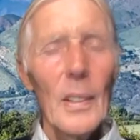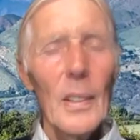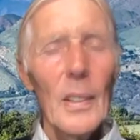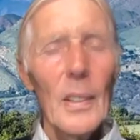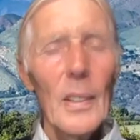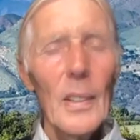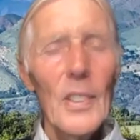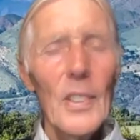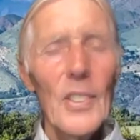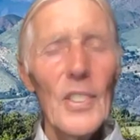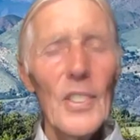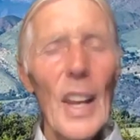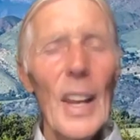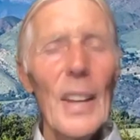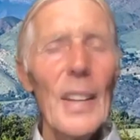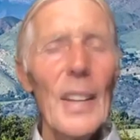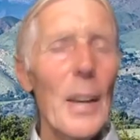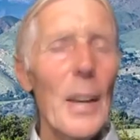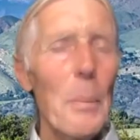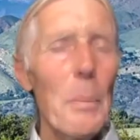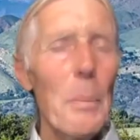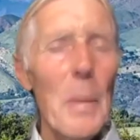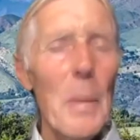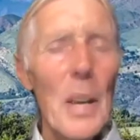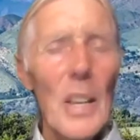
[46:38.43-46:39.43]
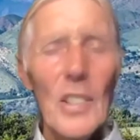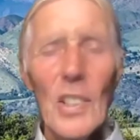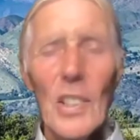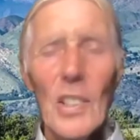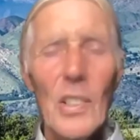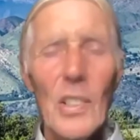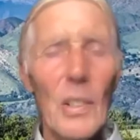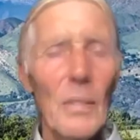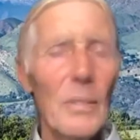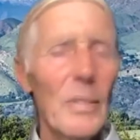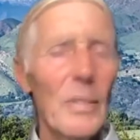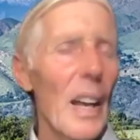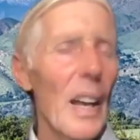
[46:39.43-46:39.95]
Send out a message
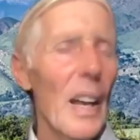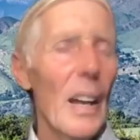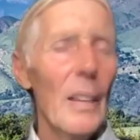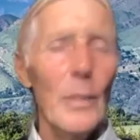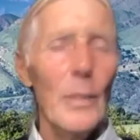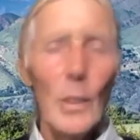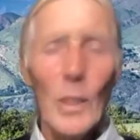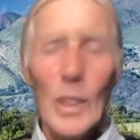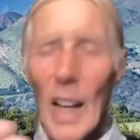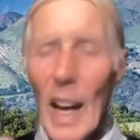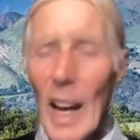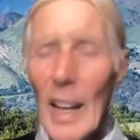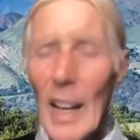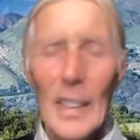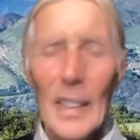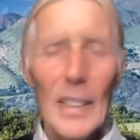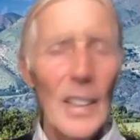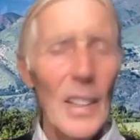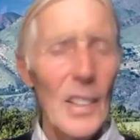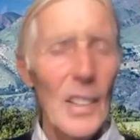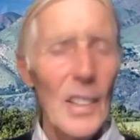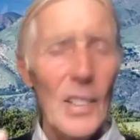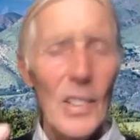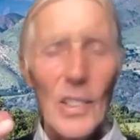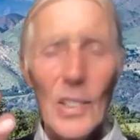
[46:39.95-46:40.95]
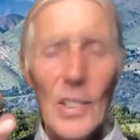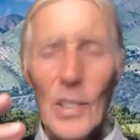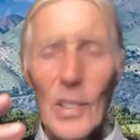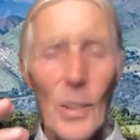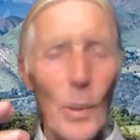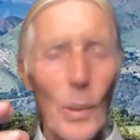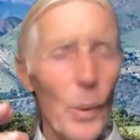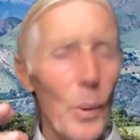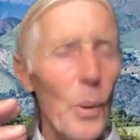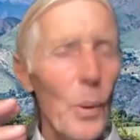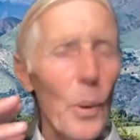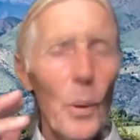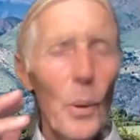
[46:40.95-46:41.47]
of love or kindness
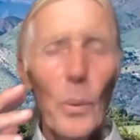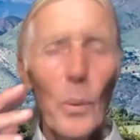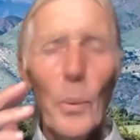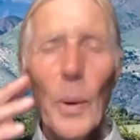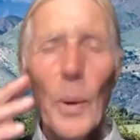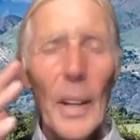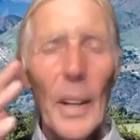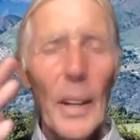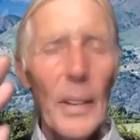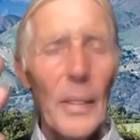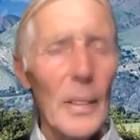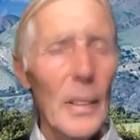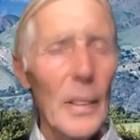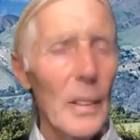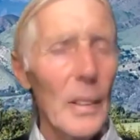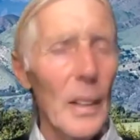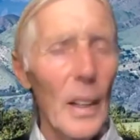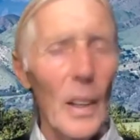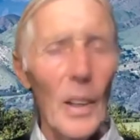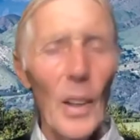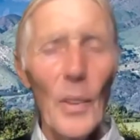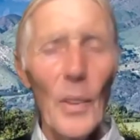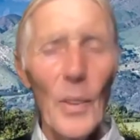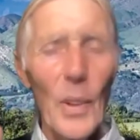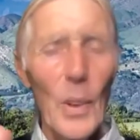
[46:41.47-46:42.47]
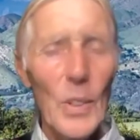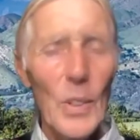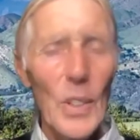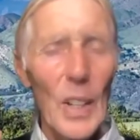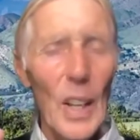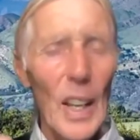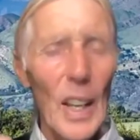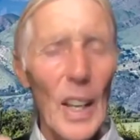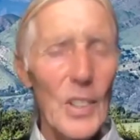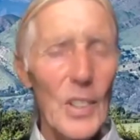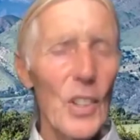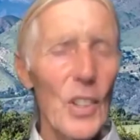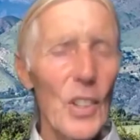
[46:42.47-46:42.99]
or whatever along those
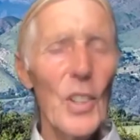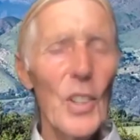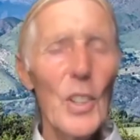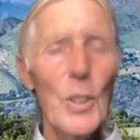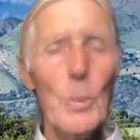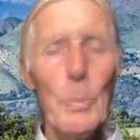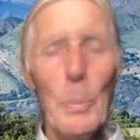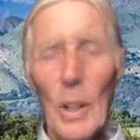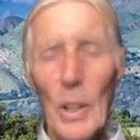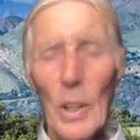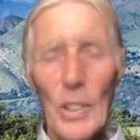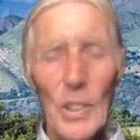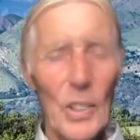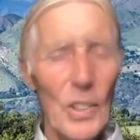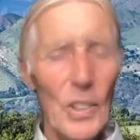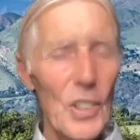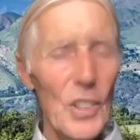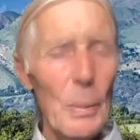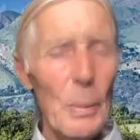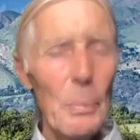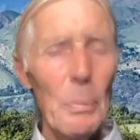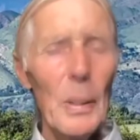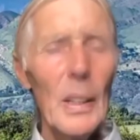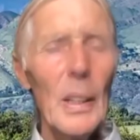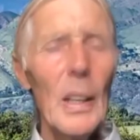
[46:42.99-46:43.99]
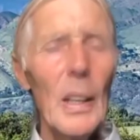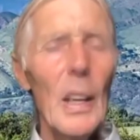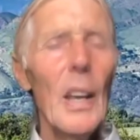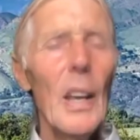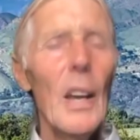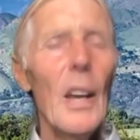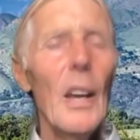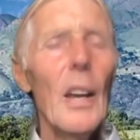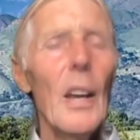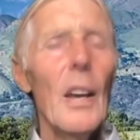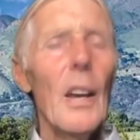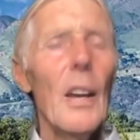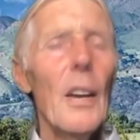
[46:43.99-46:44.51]
lines to this person. Simply
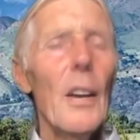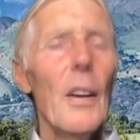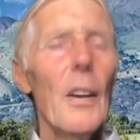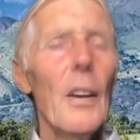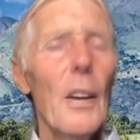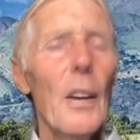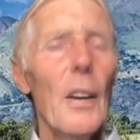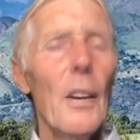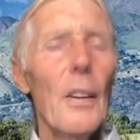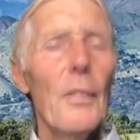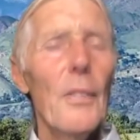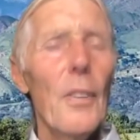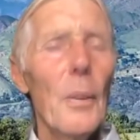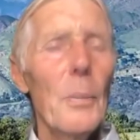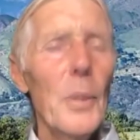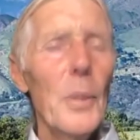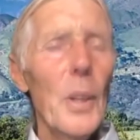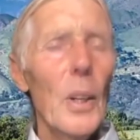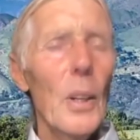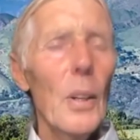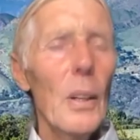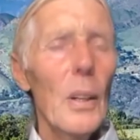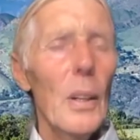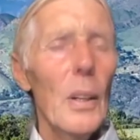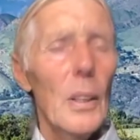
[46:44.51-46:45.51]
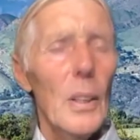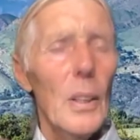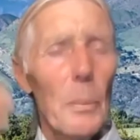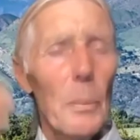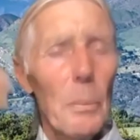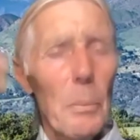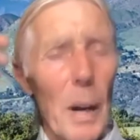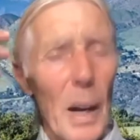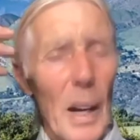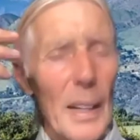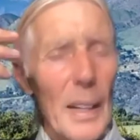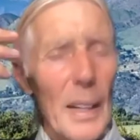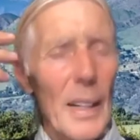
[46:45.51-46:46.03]
from your
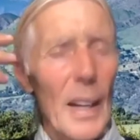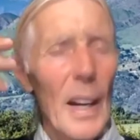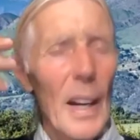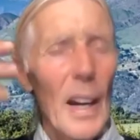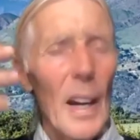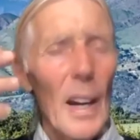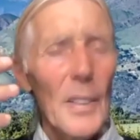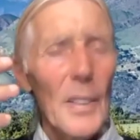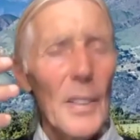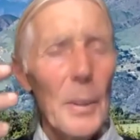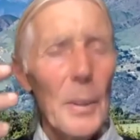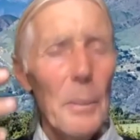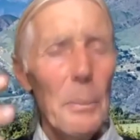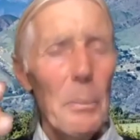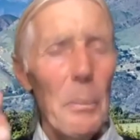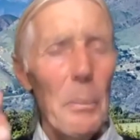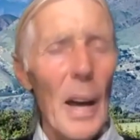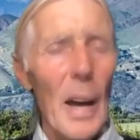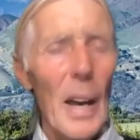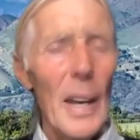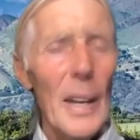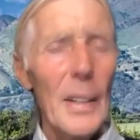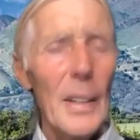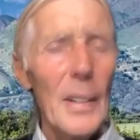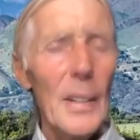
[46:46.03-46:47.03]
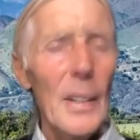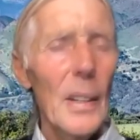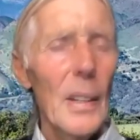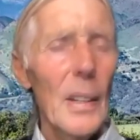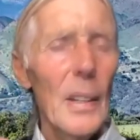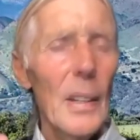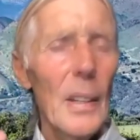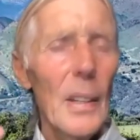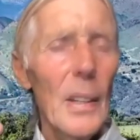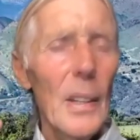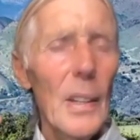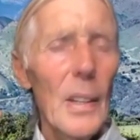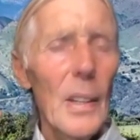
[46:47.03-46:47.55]
combined heart and mind,
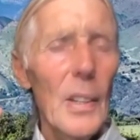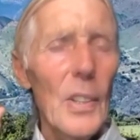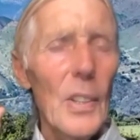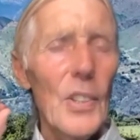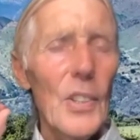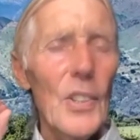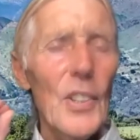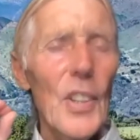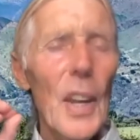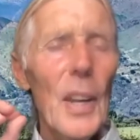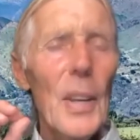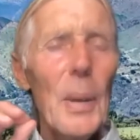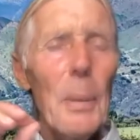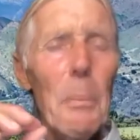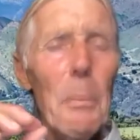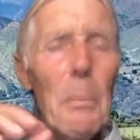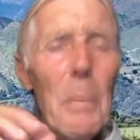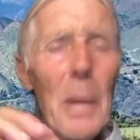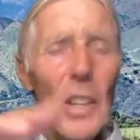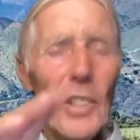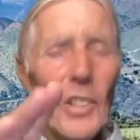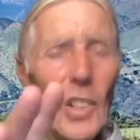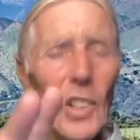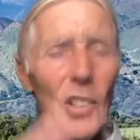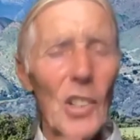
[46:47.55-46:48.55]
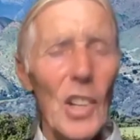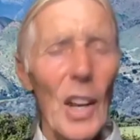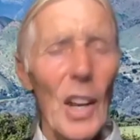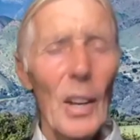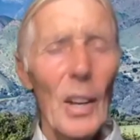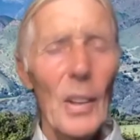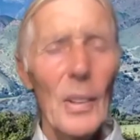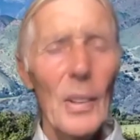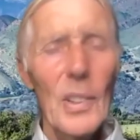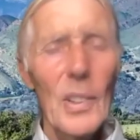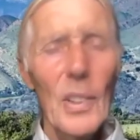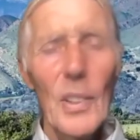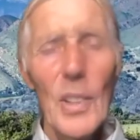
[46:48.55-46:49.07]
send a message
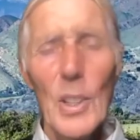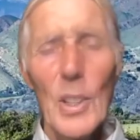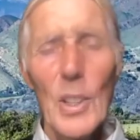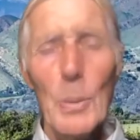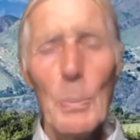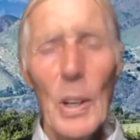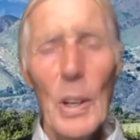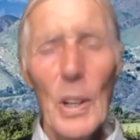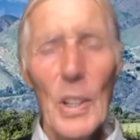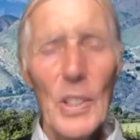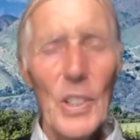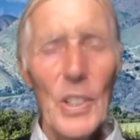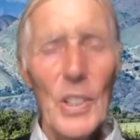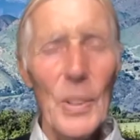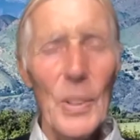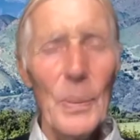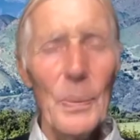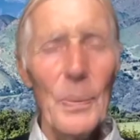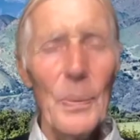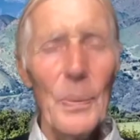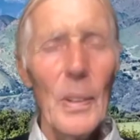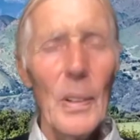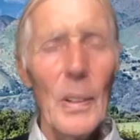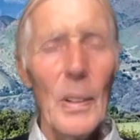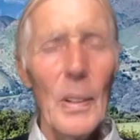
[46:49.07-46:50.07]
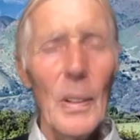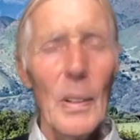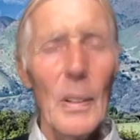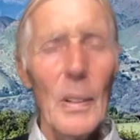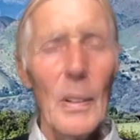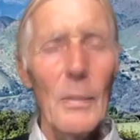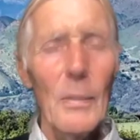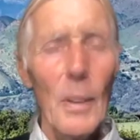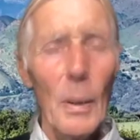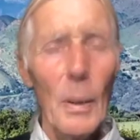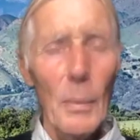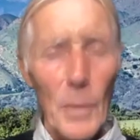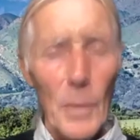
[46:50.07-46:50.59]
out to this person
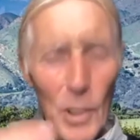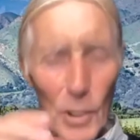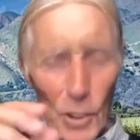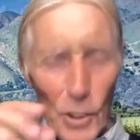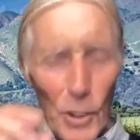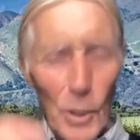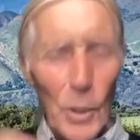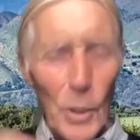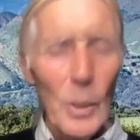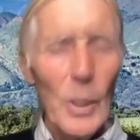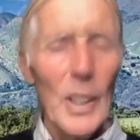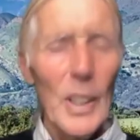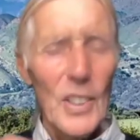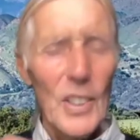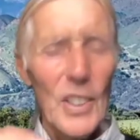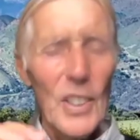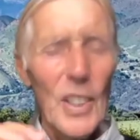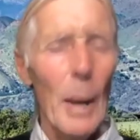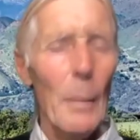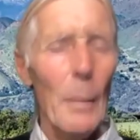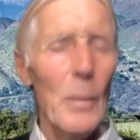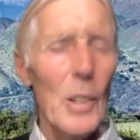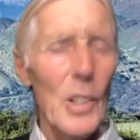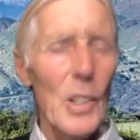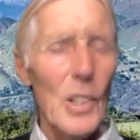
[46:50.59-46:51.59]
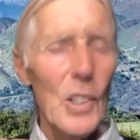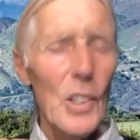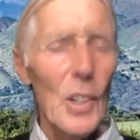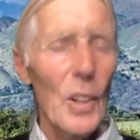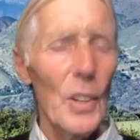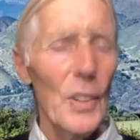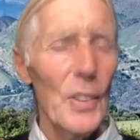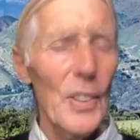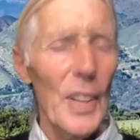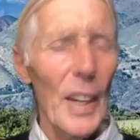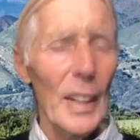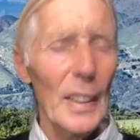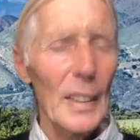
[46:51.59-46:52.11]
from this newly established
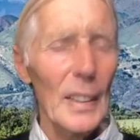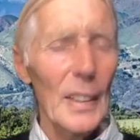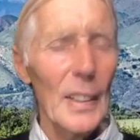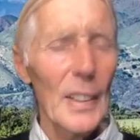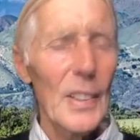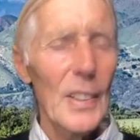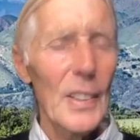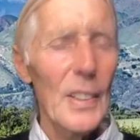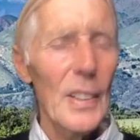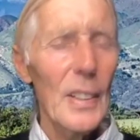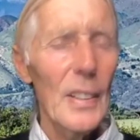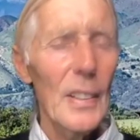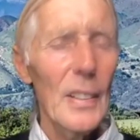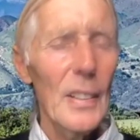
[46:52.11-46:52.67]
contact list.